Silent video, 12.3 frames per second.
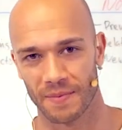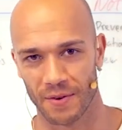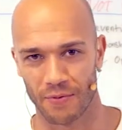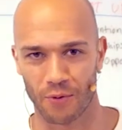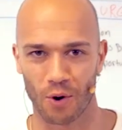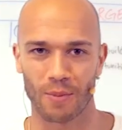the
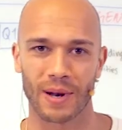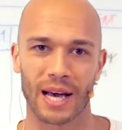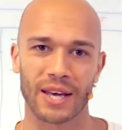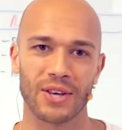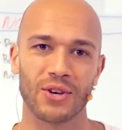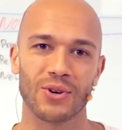formula
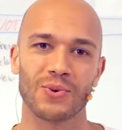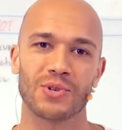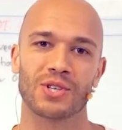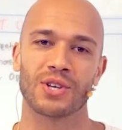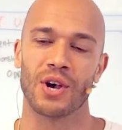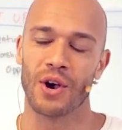I
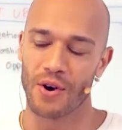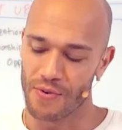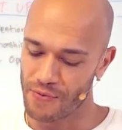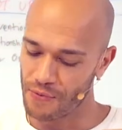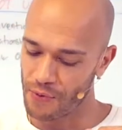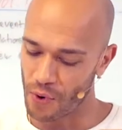use
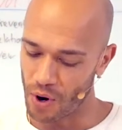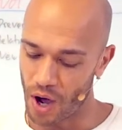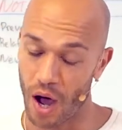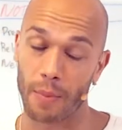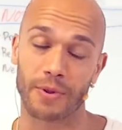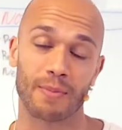for
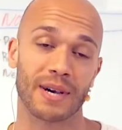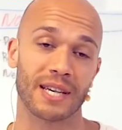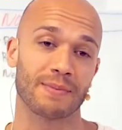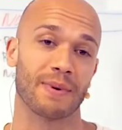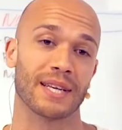optimize my